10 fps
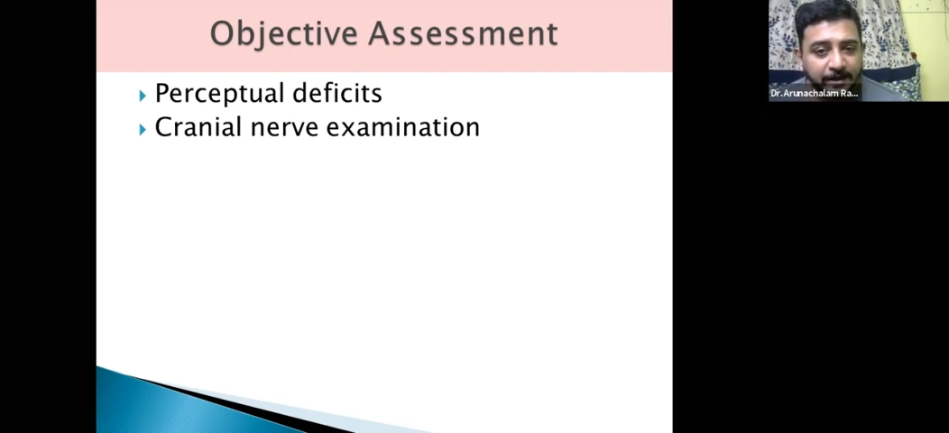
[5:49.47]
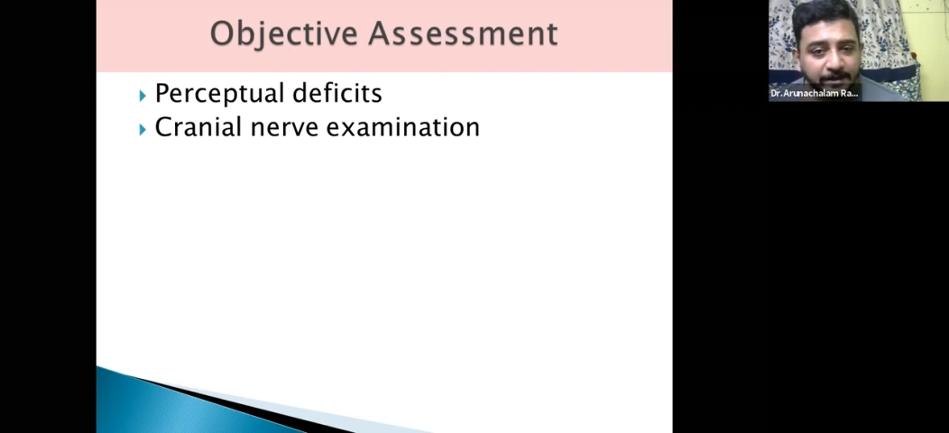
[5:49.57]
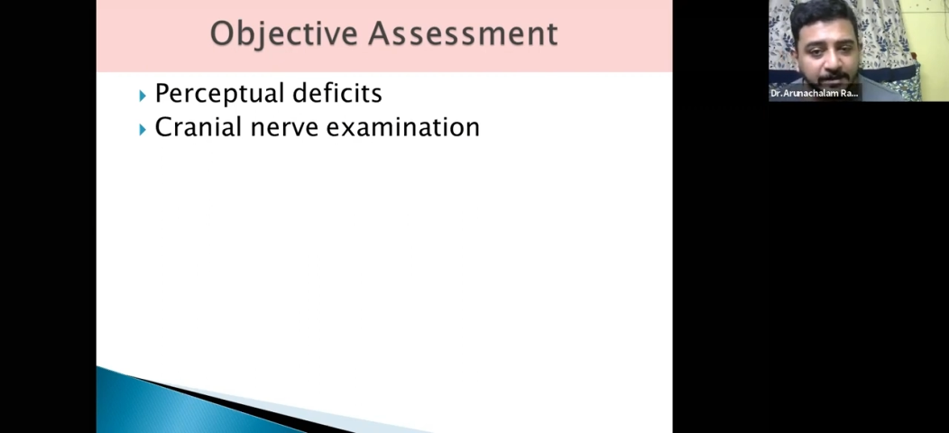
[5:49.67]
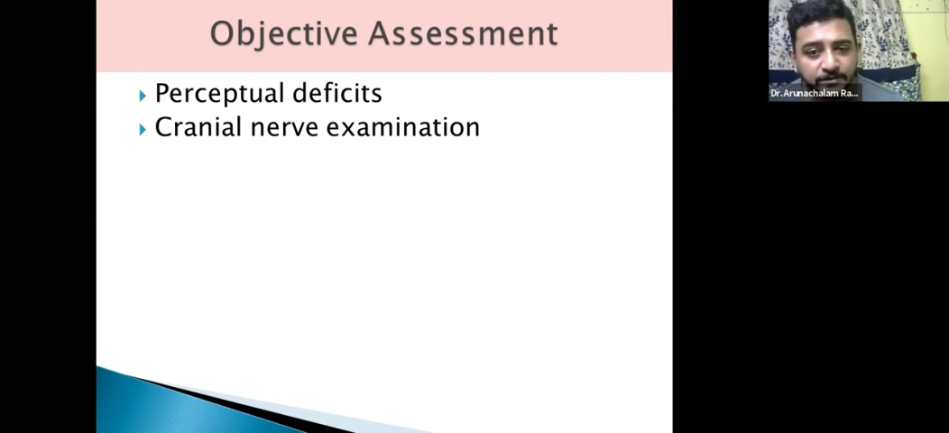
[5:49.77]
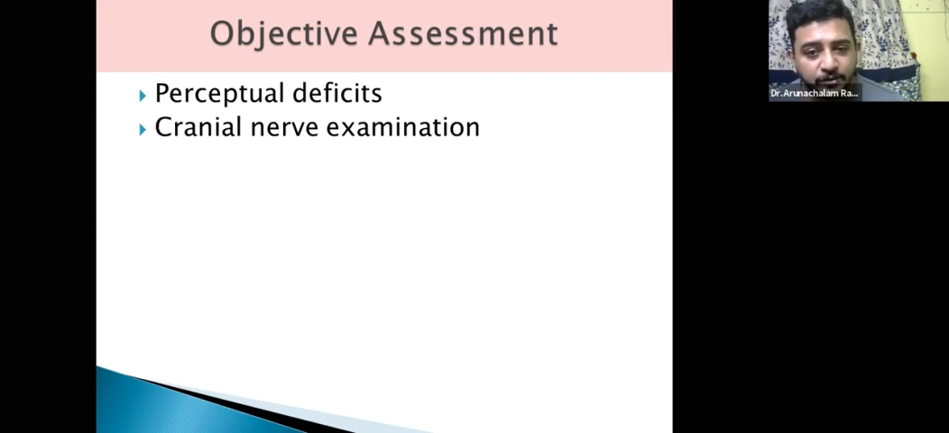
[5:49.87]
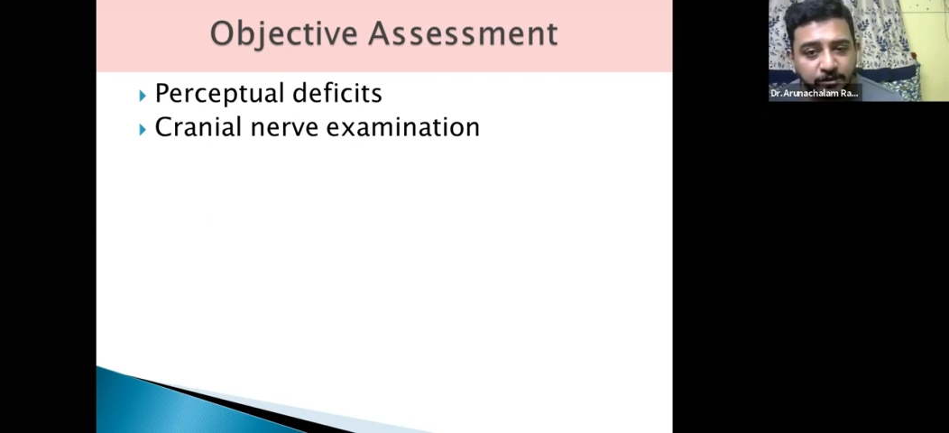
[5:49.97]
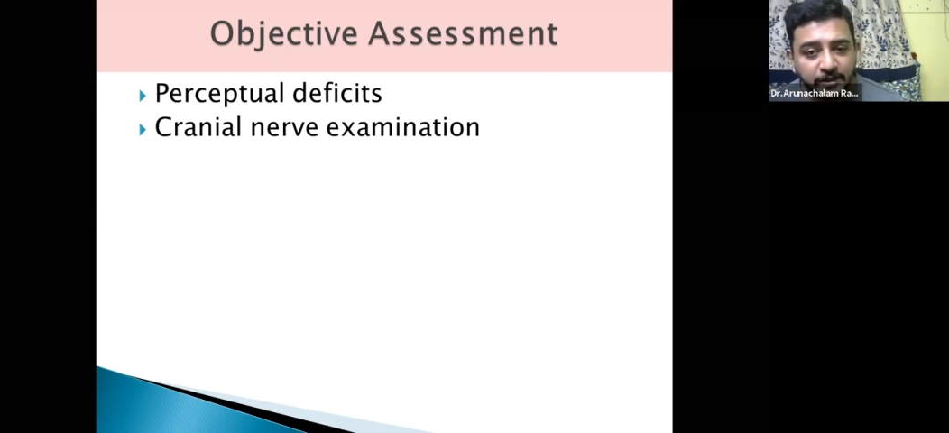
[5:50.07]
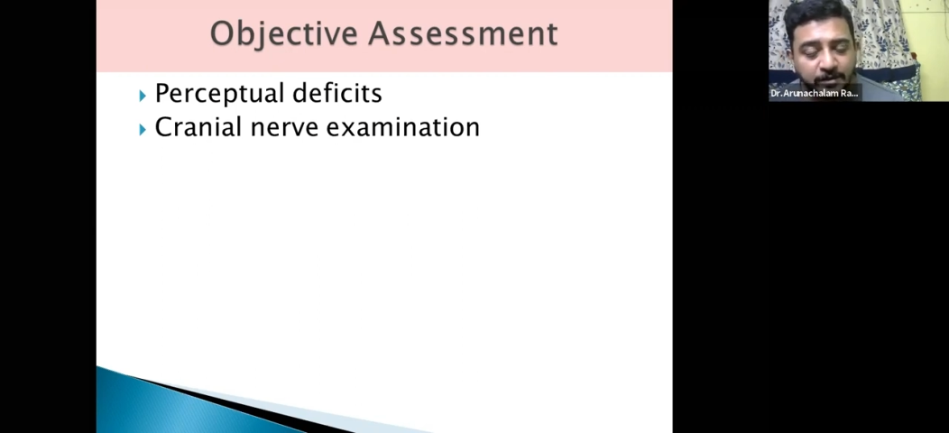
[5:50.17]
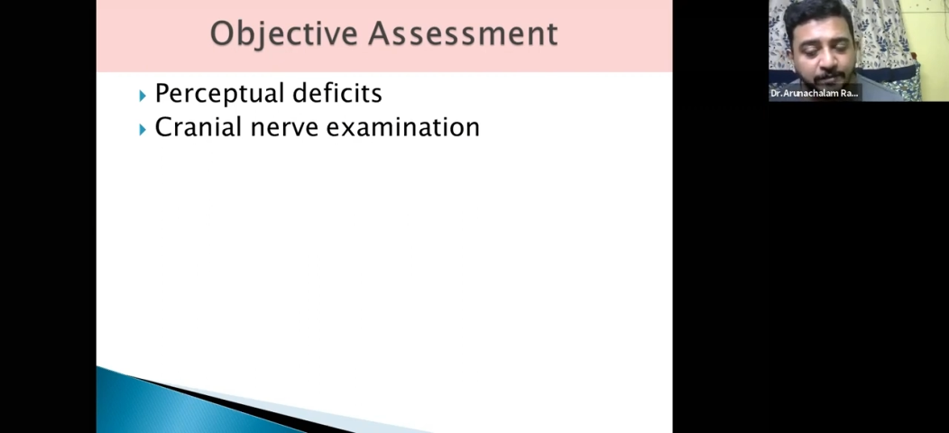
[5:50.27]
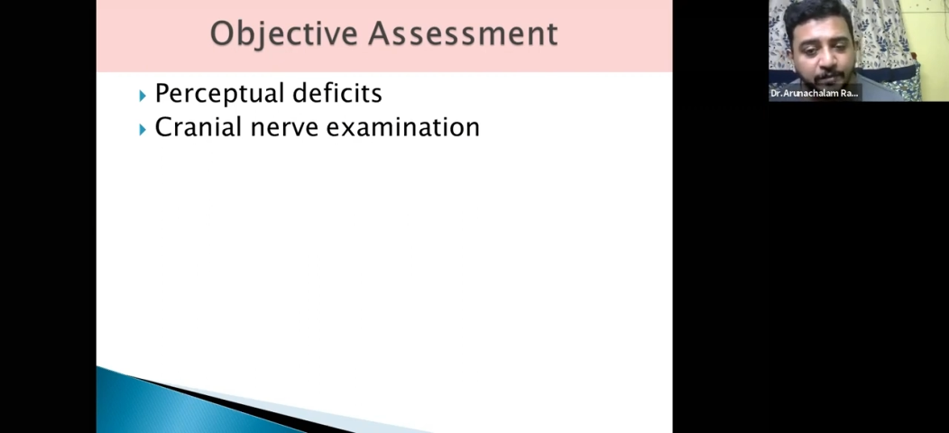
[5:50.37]
it is on
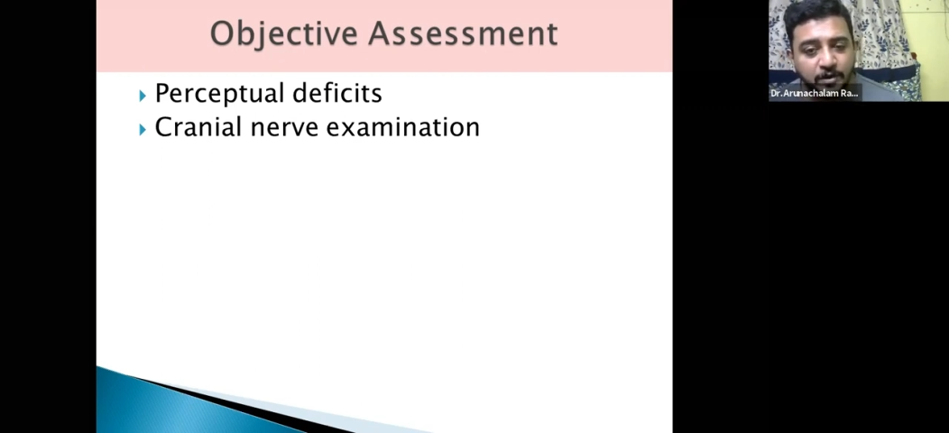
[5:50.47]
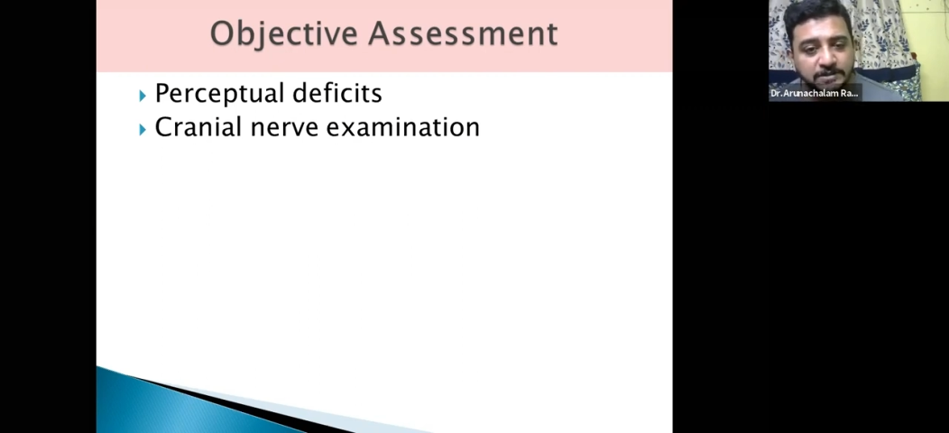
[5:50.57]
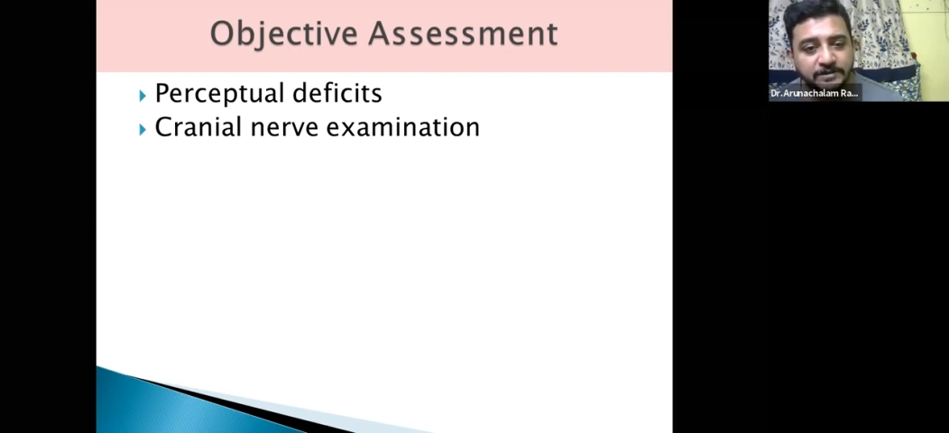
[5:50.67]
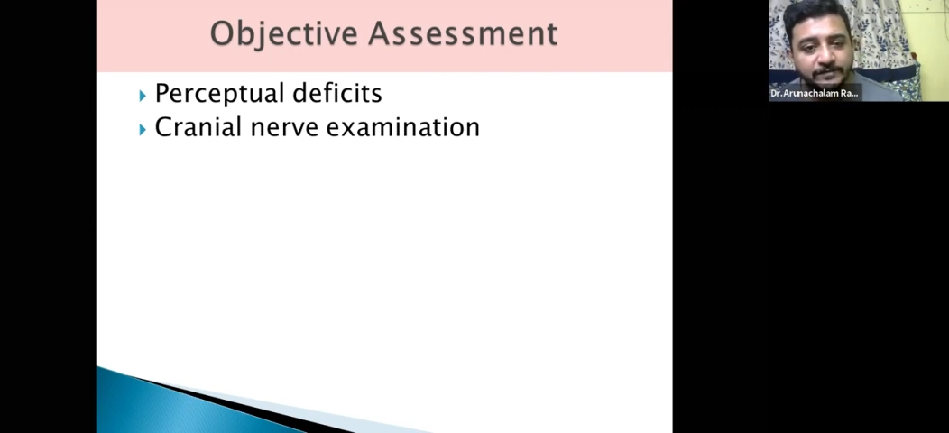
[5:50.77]
the pons.